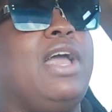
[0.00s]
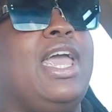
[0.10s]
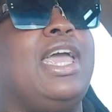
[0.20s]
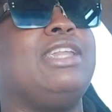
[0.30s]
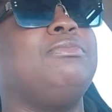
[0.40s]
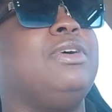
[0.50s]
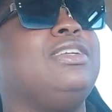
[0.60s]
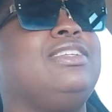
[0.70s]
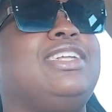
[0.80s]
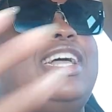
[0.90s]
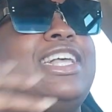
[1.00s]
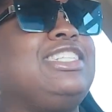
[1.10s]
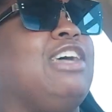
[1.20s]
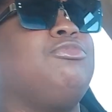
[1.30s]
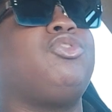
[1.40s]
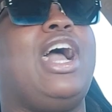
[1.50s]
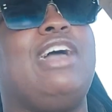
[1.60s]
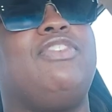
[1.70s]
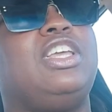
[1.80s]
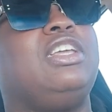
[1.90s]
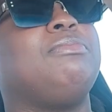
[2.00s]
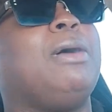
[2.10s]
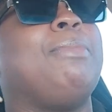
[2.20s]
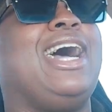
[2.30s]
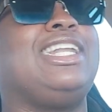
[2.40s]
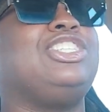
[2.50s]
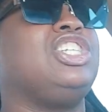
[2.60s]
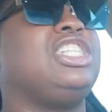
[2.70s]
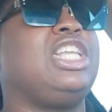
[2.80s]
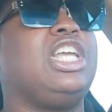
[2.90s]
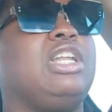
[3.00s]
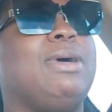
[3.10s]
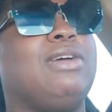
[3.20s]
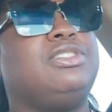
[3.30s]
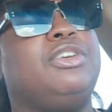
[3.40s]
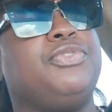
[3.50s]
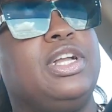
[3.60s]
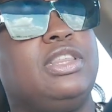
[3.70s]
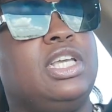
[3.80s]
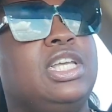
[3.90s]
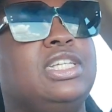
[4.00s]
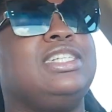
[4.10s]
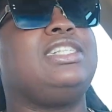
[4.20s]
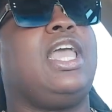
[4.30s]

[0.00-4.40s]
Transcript: and as I'm driving, my mind is just thinking about different things.